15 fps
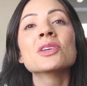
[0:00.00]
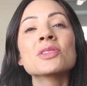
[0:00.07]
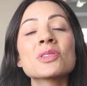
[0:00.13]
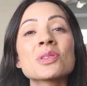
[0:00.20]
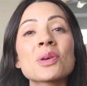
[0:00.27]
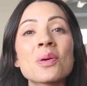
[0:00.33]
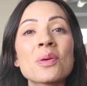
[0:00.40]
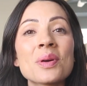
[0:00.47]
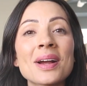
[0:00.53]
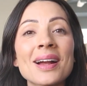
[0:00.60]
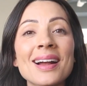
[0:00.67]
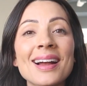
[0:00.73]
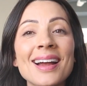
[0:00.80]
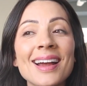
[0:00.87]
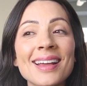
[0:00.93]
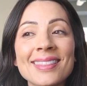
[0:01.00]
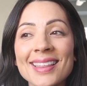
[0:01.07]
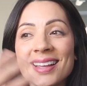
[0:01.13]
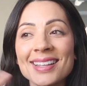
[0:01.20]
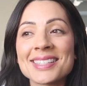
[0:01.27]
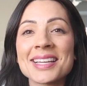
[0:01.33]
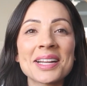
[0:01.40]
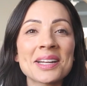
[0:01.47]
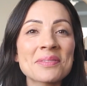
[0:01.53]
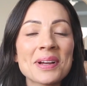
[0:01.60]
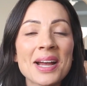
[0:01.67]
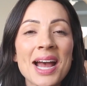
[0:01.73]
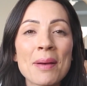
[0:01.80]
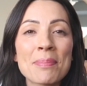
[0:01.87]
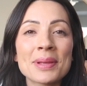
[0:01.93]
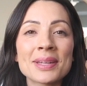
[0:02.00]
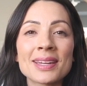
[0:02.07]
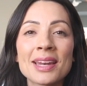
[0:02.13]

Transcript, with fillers: So that's kind of what happened,